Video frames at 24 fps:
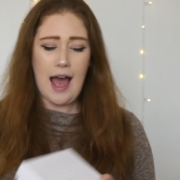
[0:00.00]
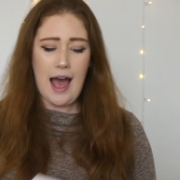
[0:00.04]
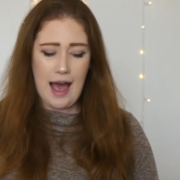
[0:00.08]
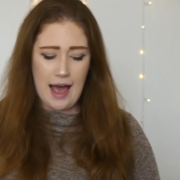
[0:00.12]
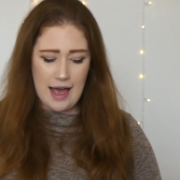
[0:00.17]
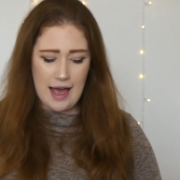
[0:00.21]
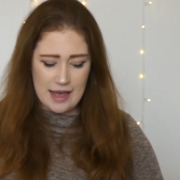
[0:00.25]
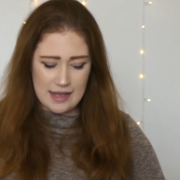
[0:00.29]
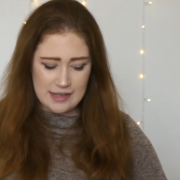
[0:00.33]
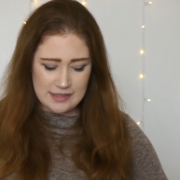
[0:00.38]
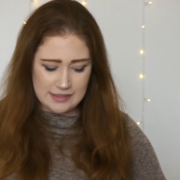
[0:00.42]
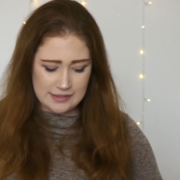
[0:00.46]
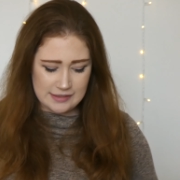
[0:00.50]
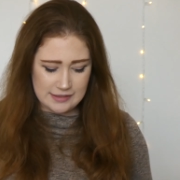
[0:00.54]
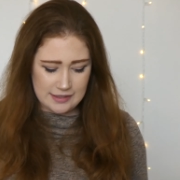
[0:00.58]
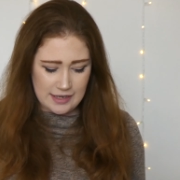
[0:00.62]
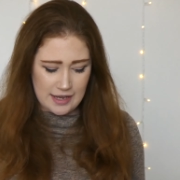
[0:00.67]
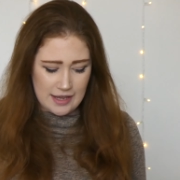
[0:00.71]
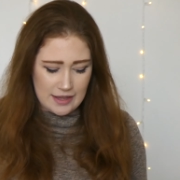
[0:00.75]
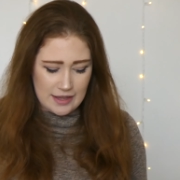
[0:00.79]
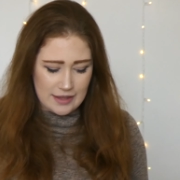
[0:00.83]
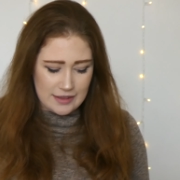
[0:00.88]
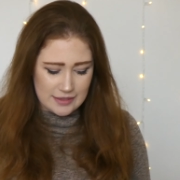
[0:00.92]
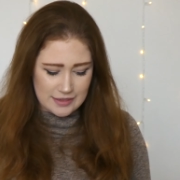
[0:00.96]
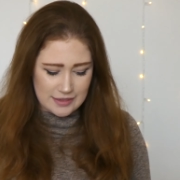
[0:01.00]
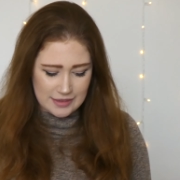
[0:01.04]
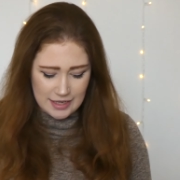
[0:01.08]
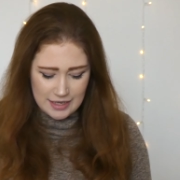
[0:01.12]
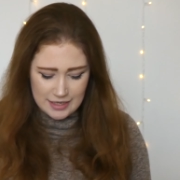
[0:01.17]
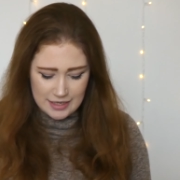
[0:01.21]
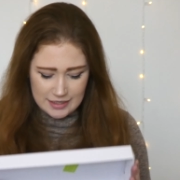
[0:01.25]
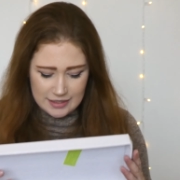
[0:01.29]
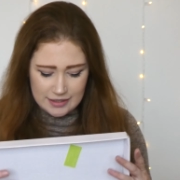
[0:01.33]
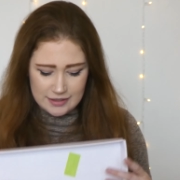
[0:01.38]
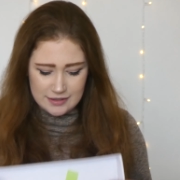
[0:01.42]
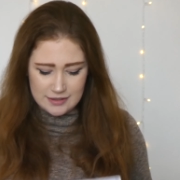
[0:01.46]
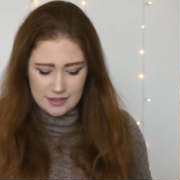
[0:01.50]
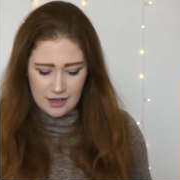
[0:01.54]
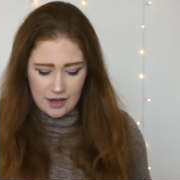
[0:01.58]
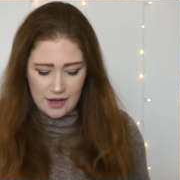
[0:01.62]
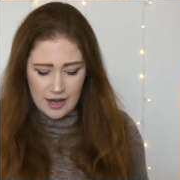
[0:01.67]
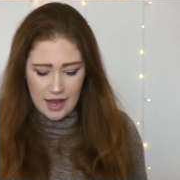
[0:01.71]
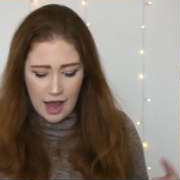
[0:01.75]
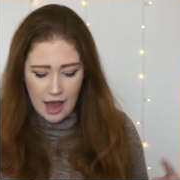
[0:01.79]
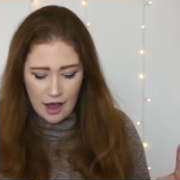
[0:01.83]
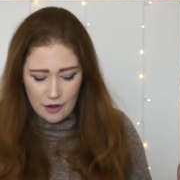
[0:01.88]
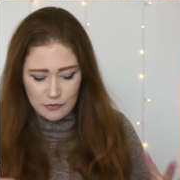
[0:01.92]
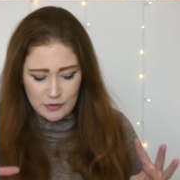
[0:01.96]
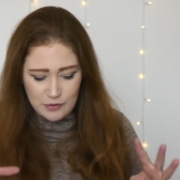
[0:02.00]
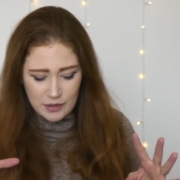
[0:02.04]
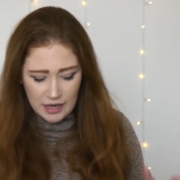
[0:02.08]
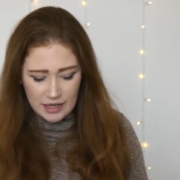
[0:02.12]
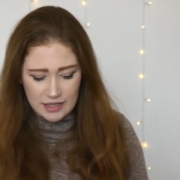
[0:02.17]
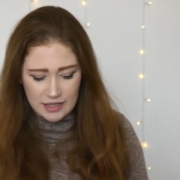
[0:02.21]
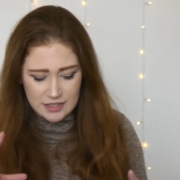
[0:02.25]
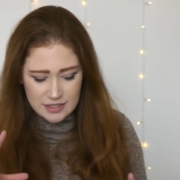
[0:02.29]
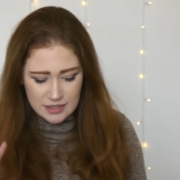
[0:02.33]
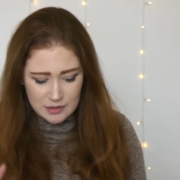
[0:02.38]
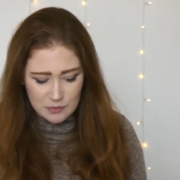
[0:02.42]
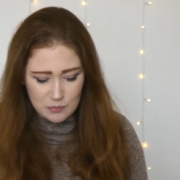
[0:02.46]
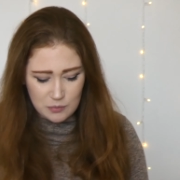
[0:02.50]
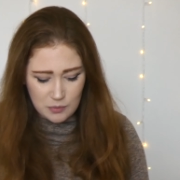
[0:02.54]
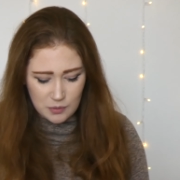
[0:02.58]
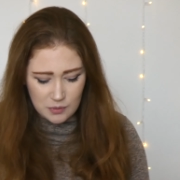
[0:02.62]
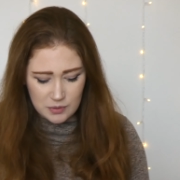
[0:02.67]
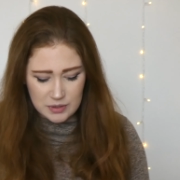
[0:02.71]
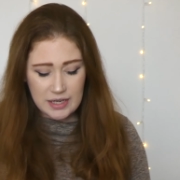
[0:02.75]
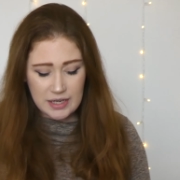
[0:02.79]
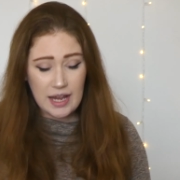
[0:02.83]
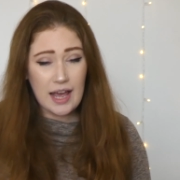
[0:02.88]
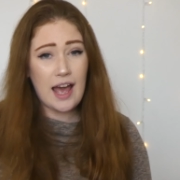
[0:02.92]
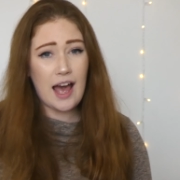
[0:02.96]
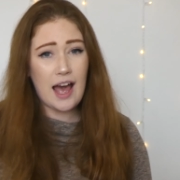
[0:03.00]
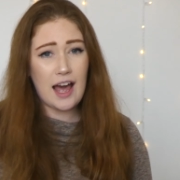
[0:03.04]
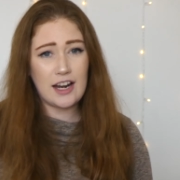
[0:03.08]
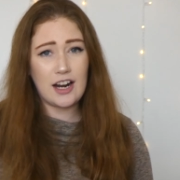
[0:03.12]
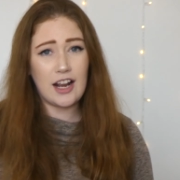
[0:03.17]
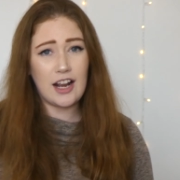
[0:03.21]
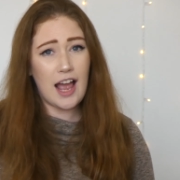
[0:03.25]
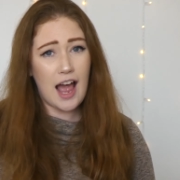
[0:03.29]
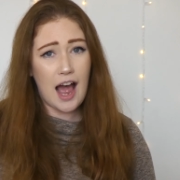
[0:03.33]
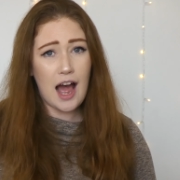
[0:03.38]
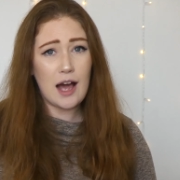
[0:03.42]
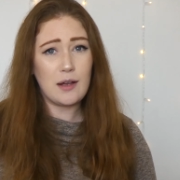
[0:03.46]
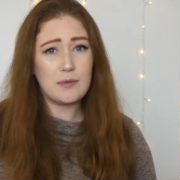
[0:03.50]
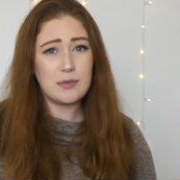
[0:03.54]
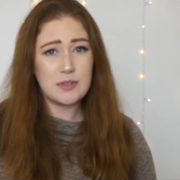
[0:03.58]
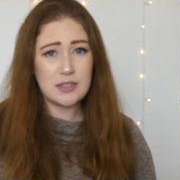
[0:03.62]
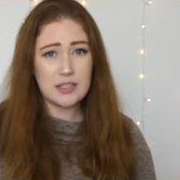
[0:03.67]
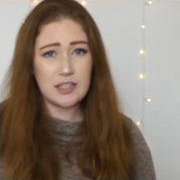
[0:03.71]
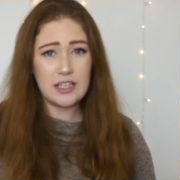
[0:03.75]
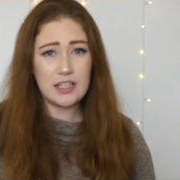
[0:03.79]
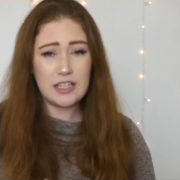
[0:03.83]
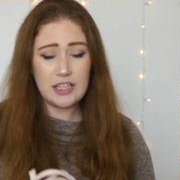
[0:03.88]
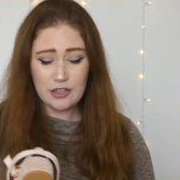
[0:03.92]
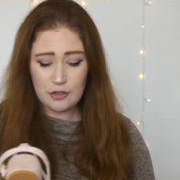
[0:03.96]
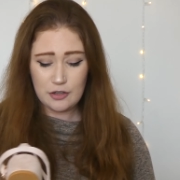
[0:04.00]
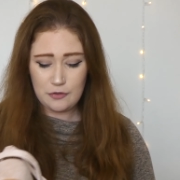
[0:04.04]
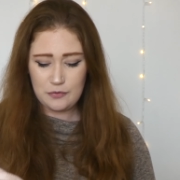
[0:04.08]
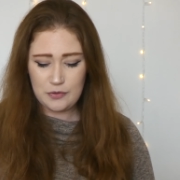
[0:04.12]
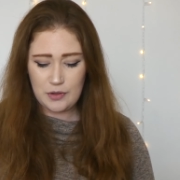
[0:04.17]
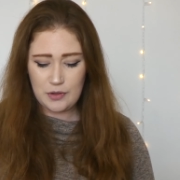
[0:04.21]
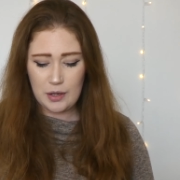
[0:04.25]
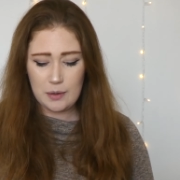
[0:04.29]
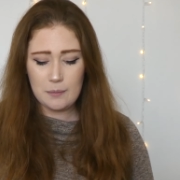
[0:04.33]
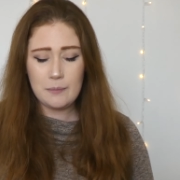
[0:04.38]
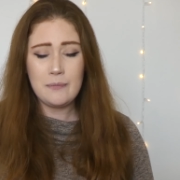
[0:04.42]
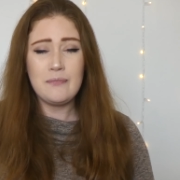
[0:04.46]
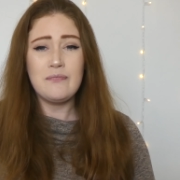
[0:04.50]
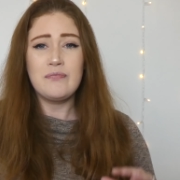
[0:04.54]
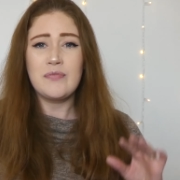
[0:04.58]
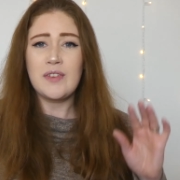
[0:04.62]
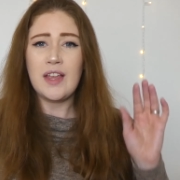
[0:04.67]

and these I haven't actually worn yet and I absolutely love them.